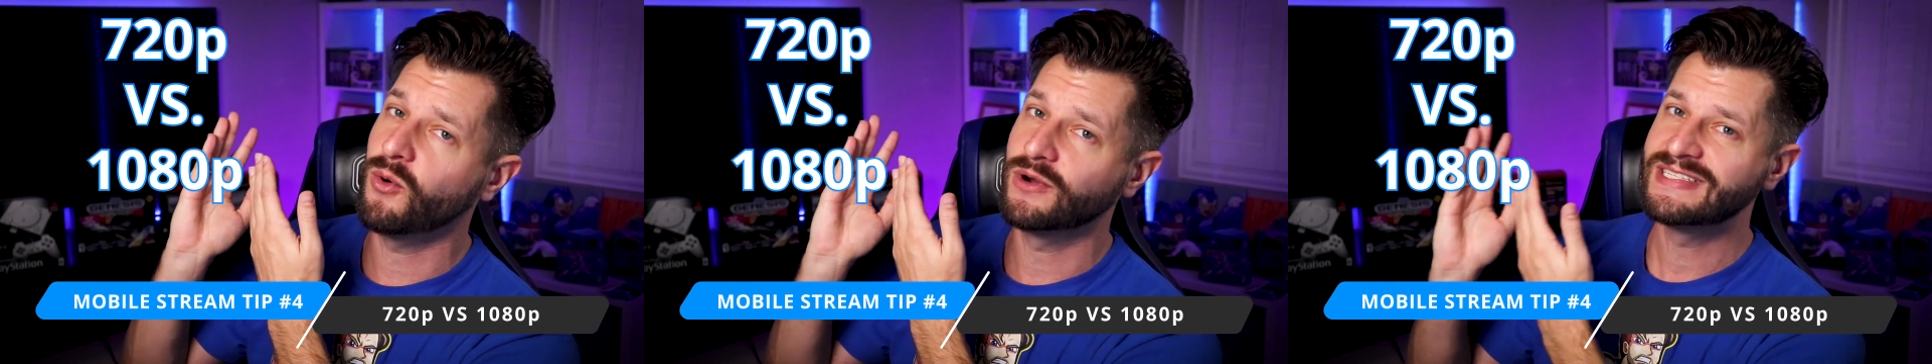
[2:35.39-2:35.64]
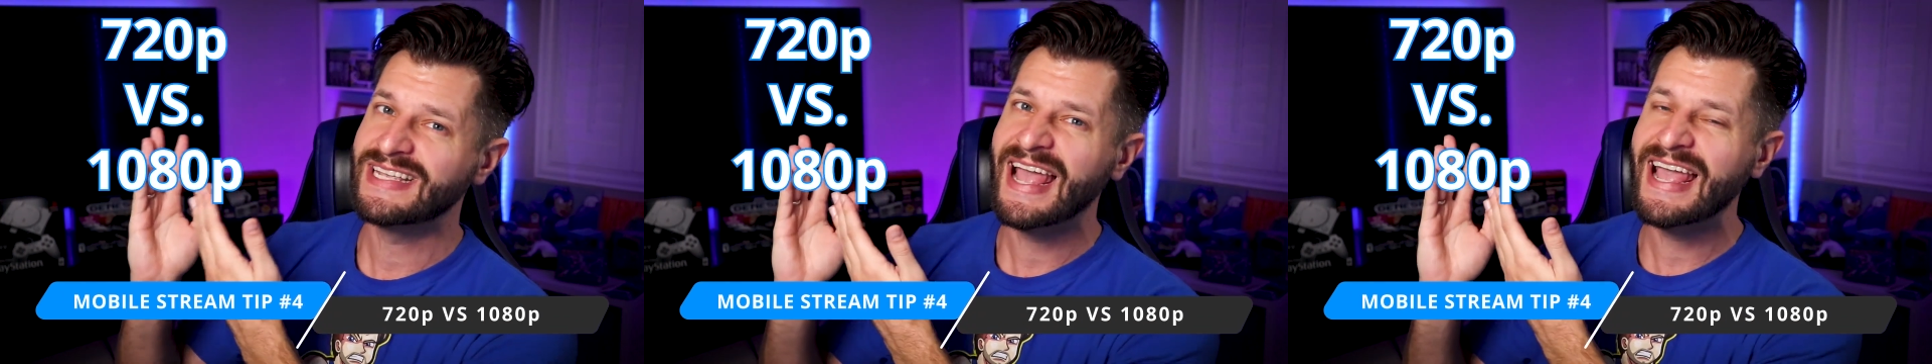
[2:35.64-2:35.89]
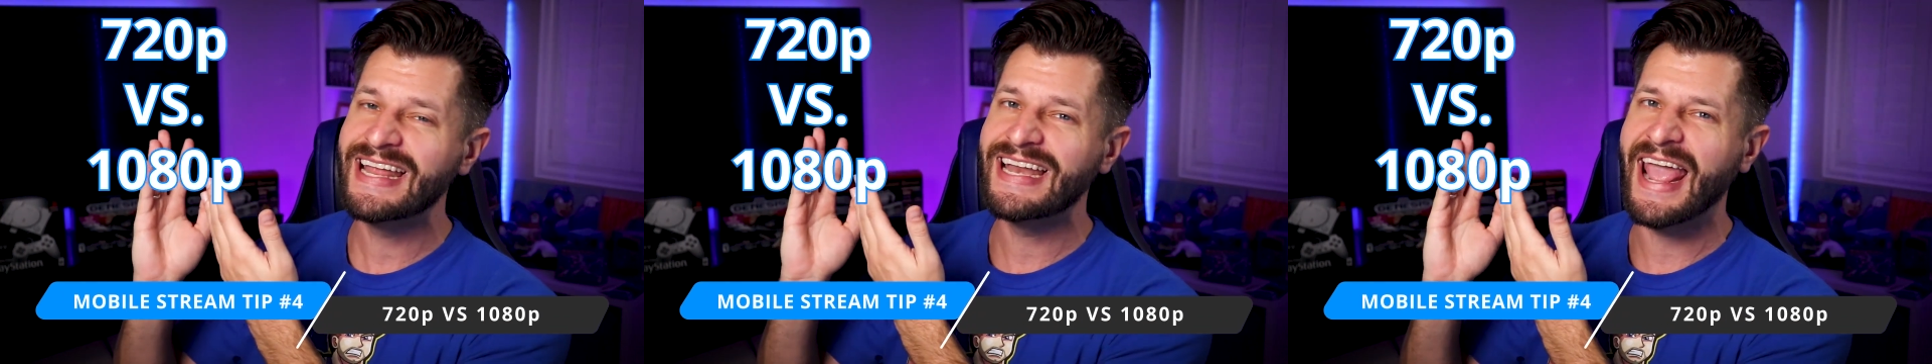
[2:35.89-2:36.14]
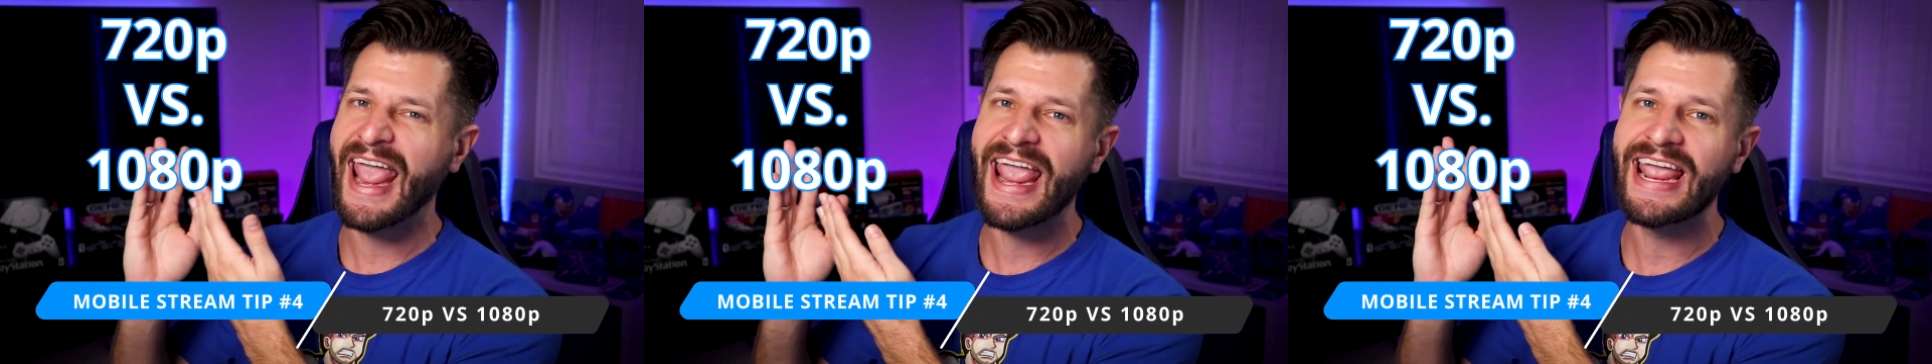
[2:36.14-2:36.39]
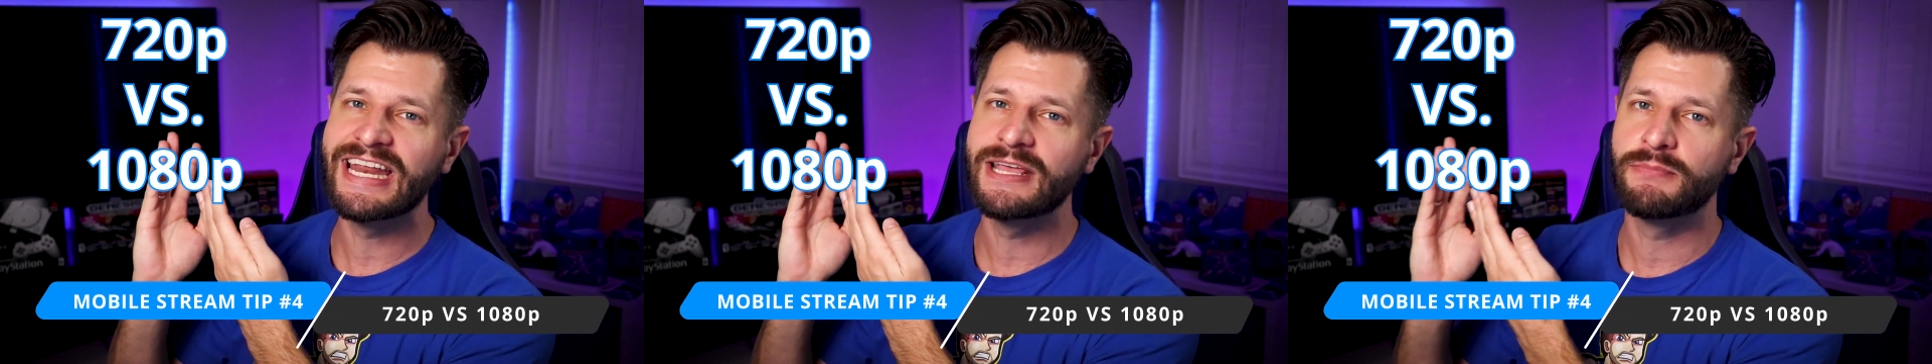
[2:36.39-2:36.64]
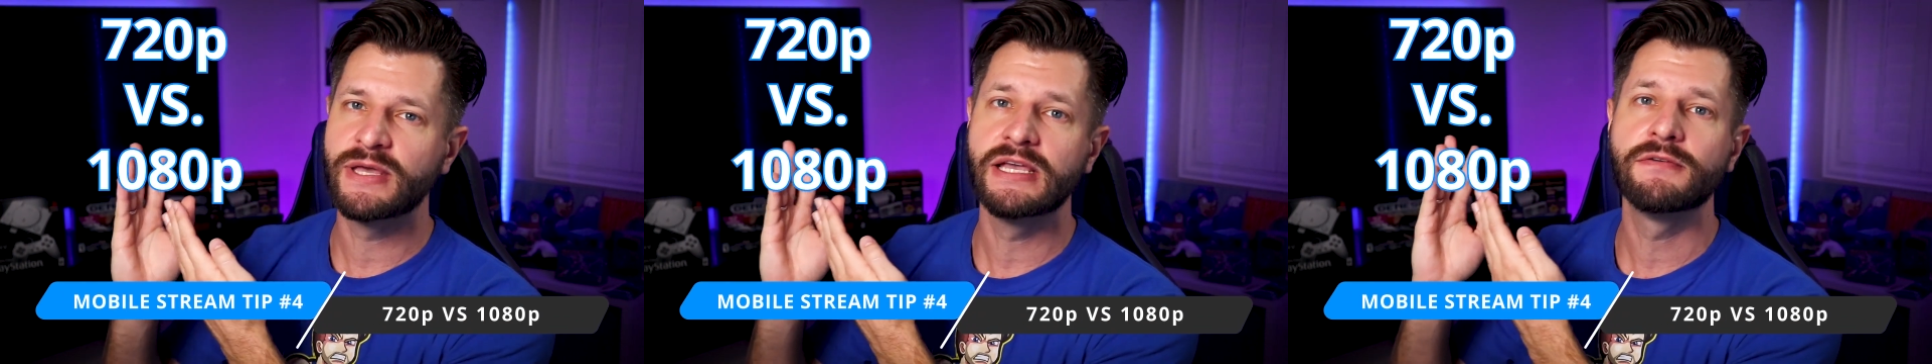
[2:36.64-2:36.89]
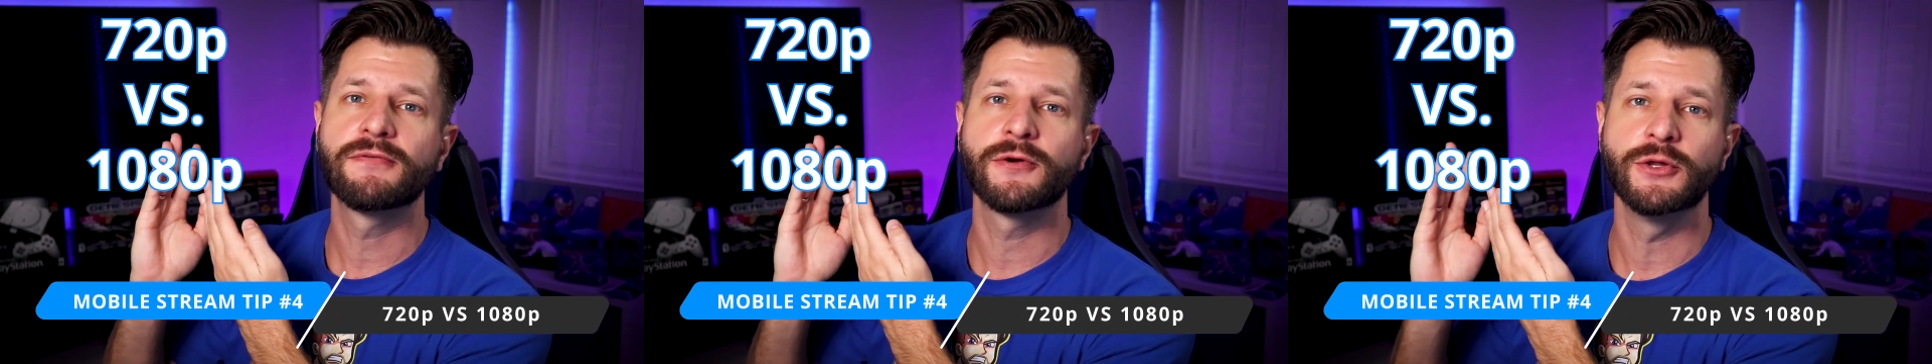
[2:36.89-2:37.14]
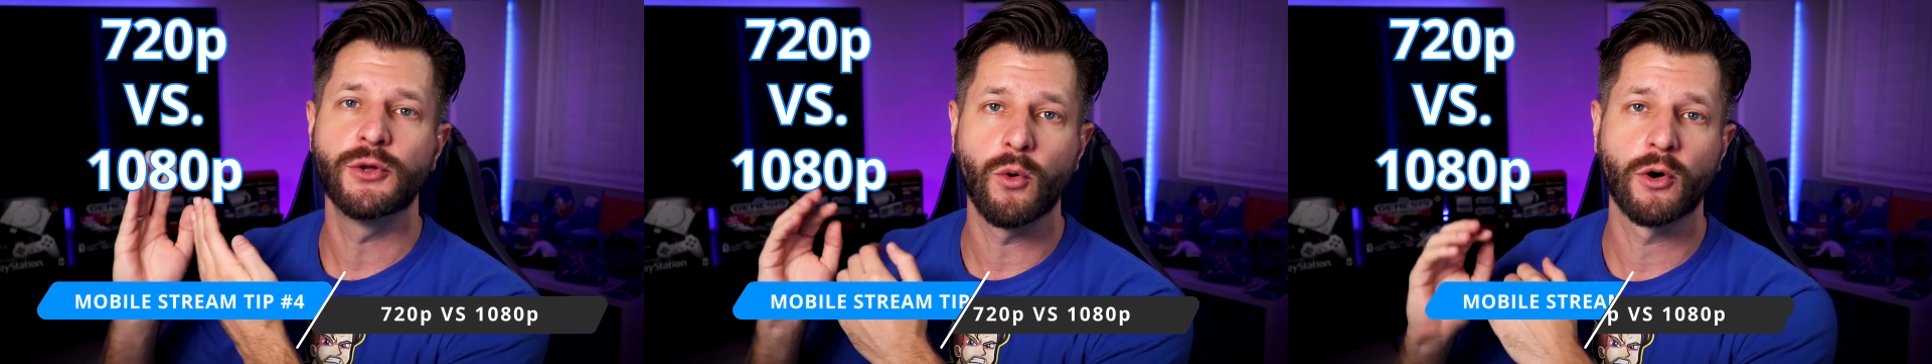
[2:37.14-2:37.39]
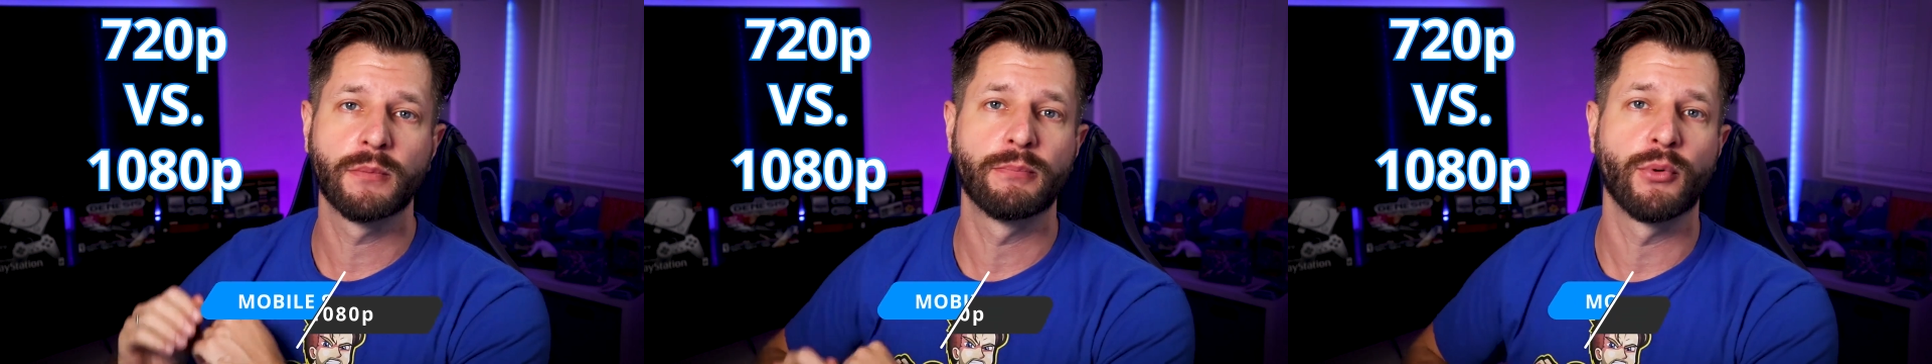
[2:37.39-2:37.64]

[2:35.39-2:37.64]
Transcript: or 1080p for your